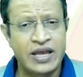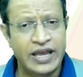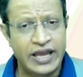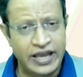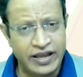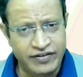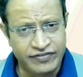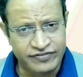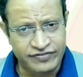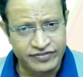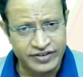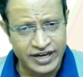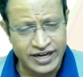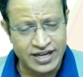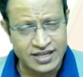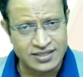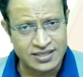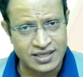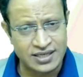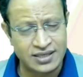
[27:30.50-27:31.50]
If he
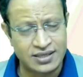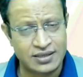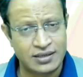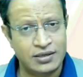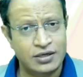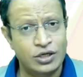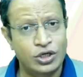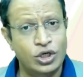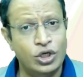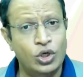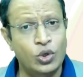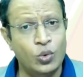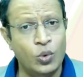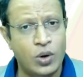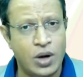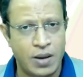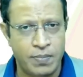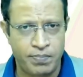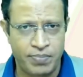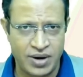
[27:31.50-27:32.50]
doesn't do
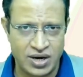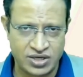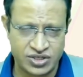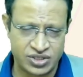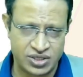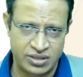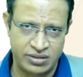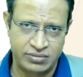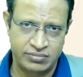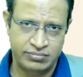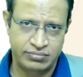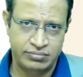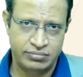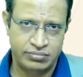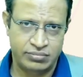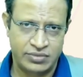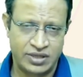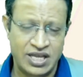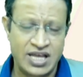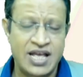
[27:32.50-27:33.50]
compulsion,
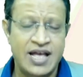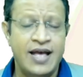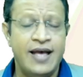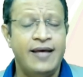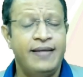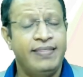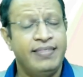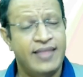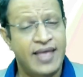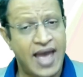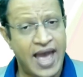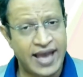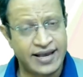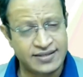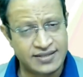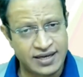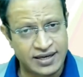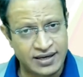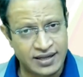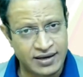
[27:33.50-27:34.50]
the
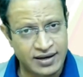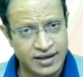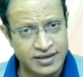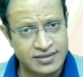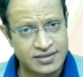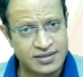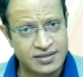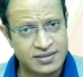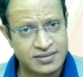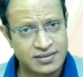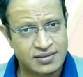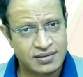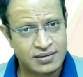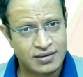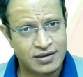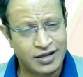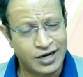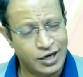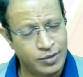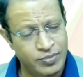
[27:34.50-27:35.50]
anxiety rises,
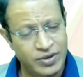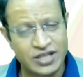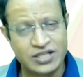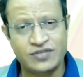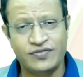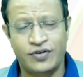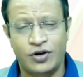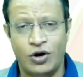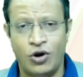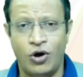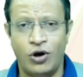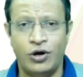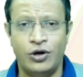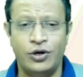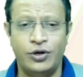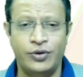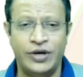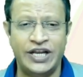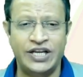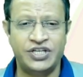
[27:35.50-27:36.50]
remains for longer
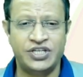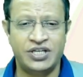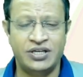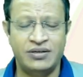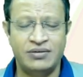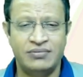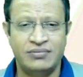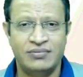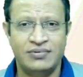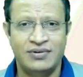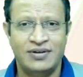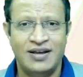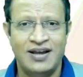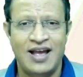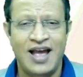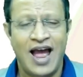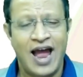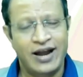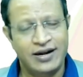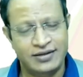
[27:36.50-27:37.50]
duration,
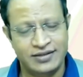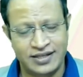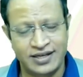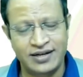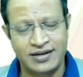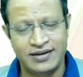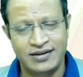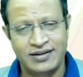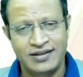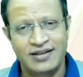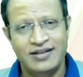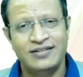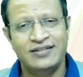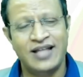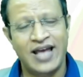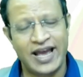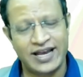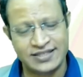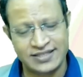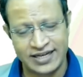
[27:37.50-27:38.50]
and then the
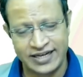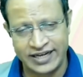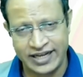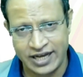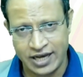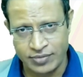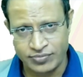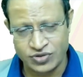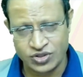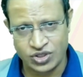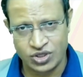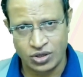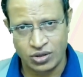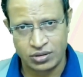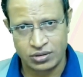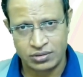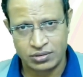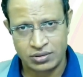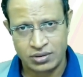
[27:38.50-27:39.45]
anxiety comes down.